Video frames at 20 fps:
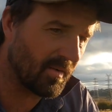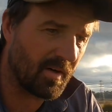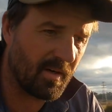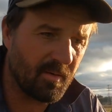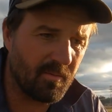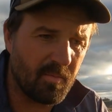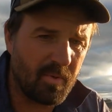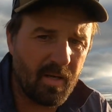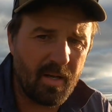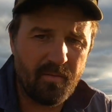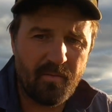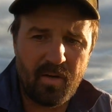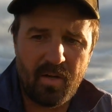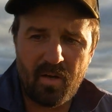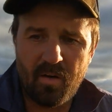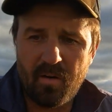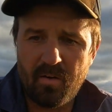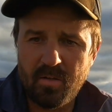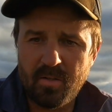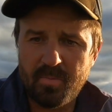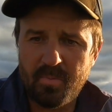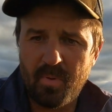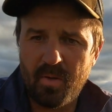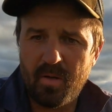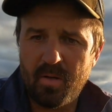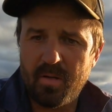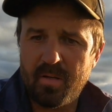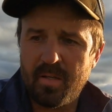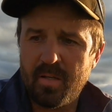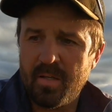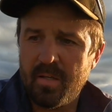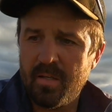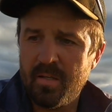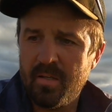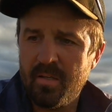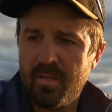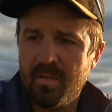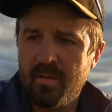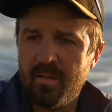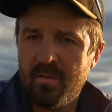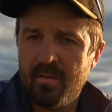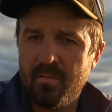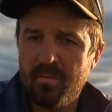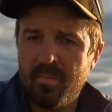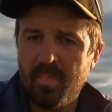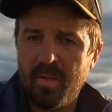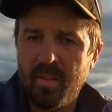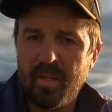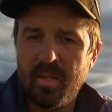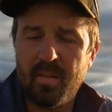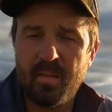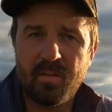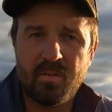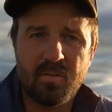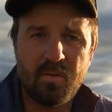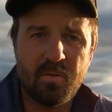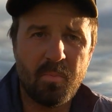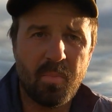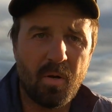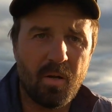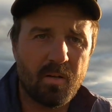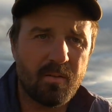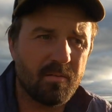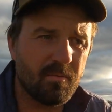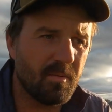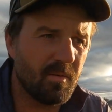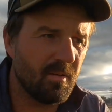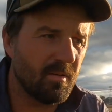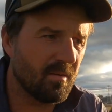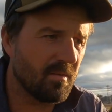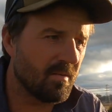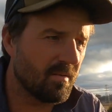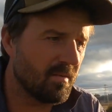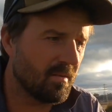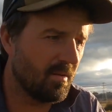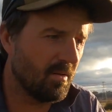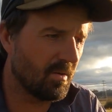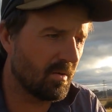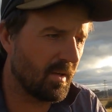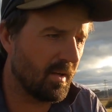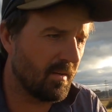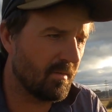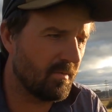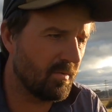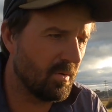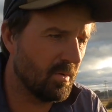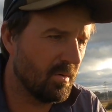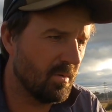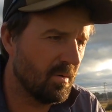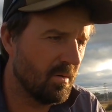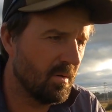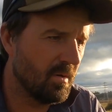reckon we'd have any Irish blight here, but they're the two blights that we look out for.